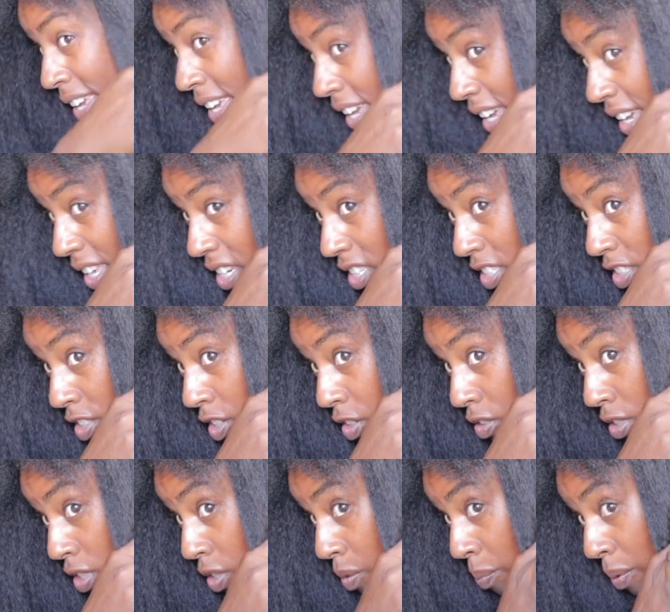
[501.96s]
and it's no
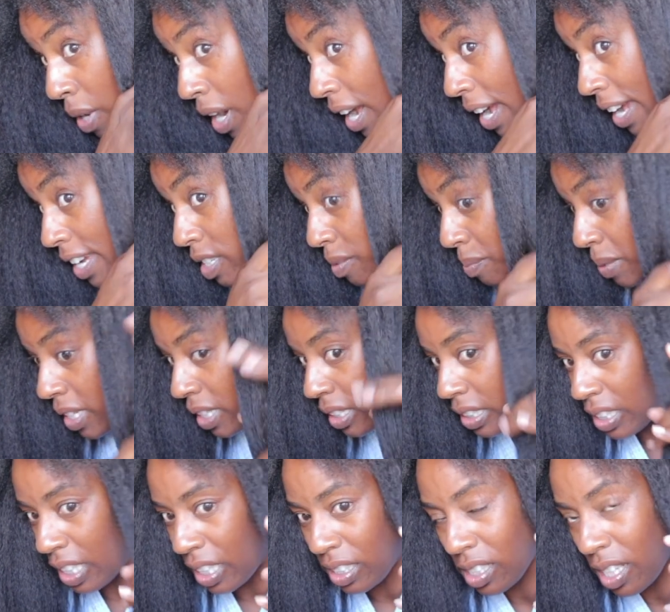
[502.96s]
surprise because
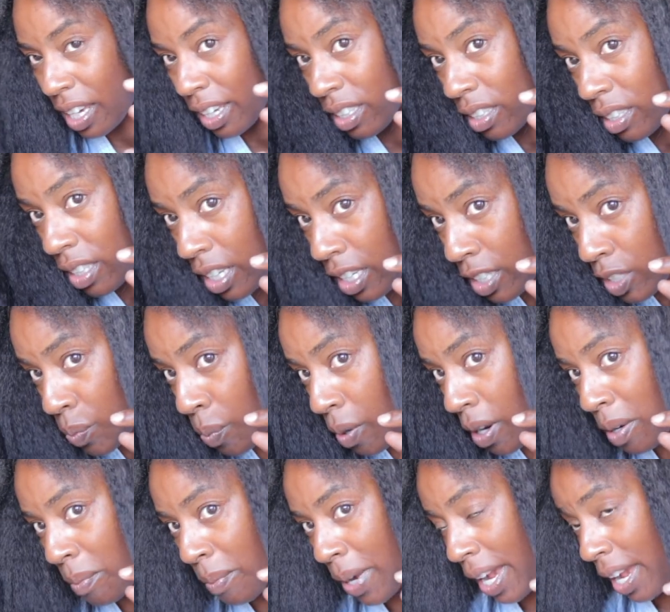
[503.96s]
that's like the thickest
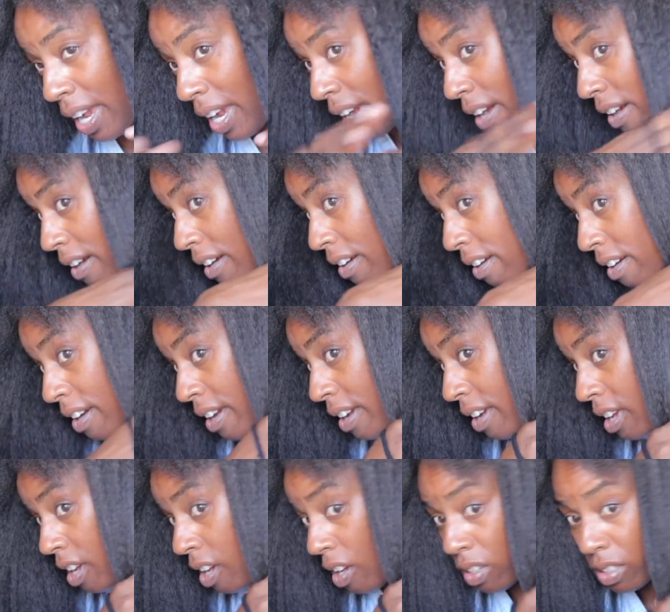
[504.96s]
part of my hair,
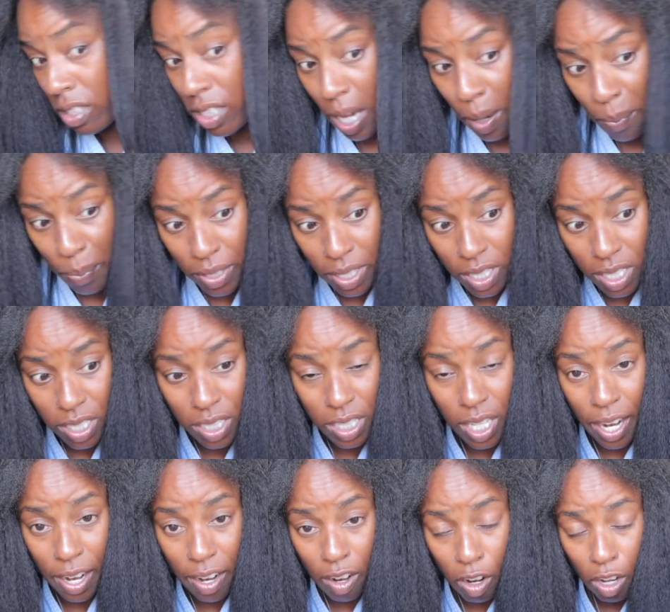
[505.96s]
on top of this
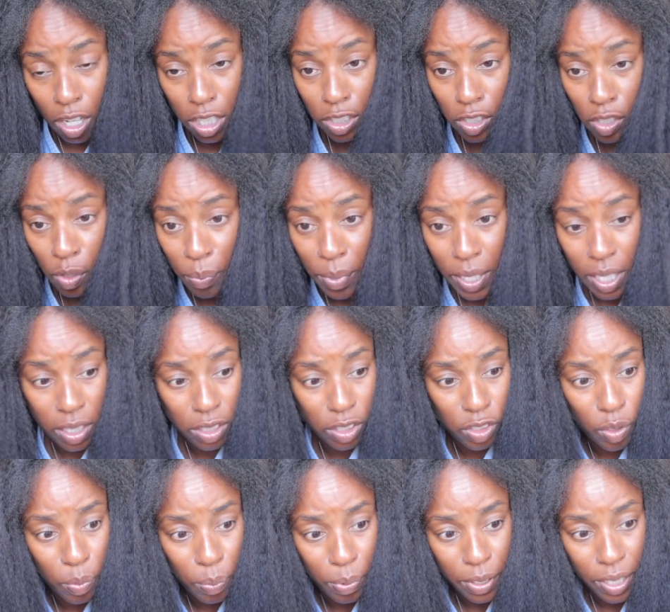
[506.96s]
hair also being
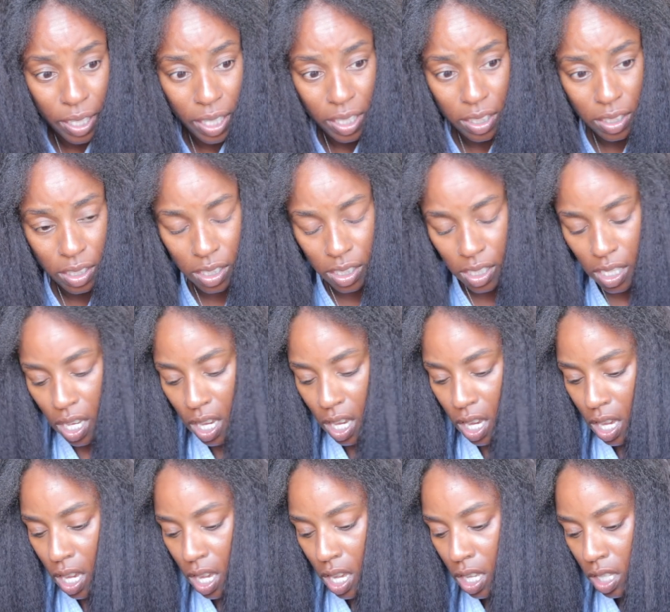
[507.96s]
super dense.
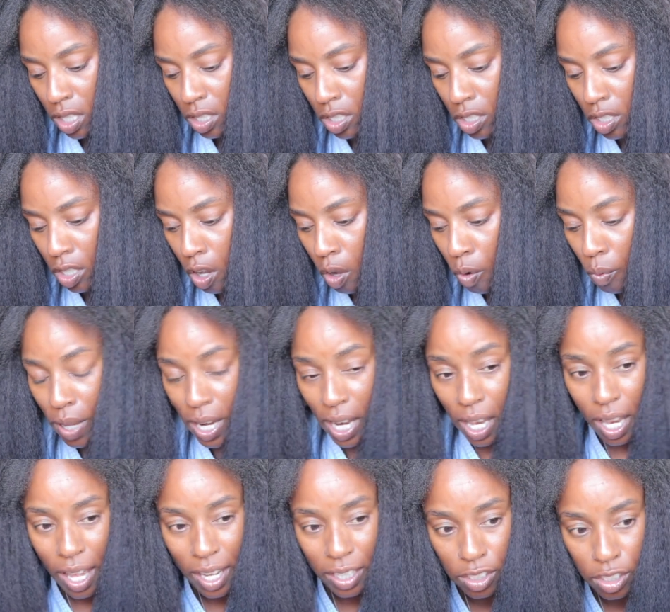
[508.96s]
So what I
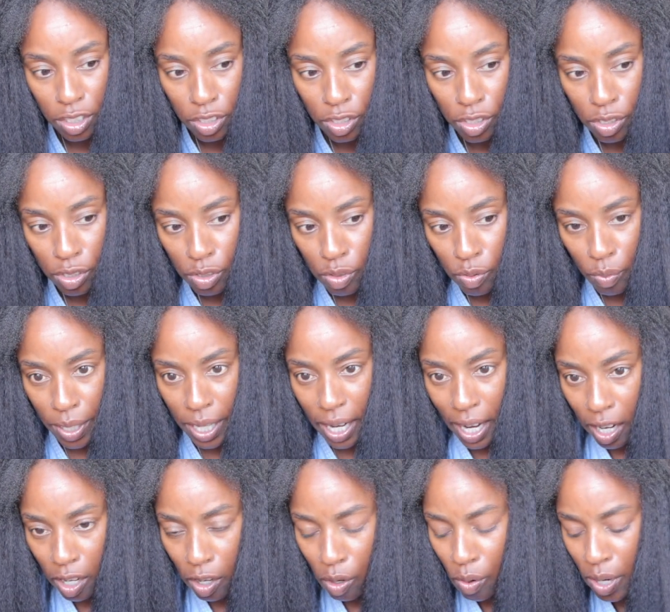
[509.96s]
like to do when I
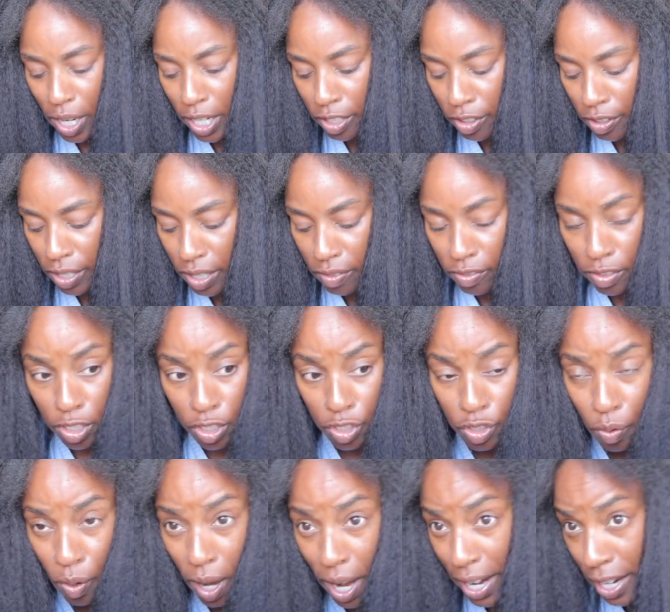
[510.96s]
go underneath the
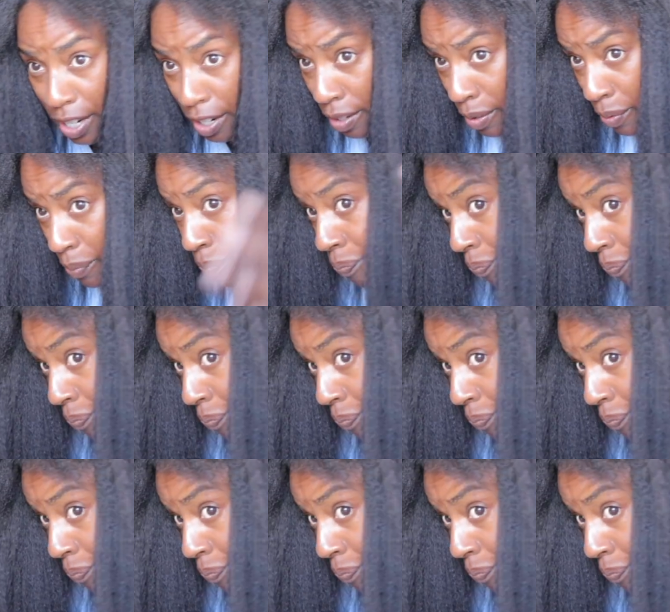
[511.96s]
dryer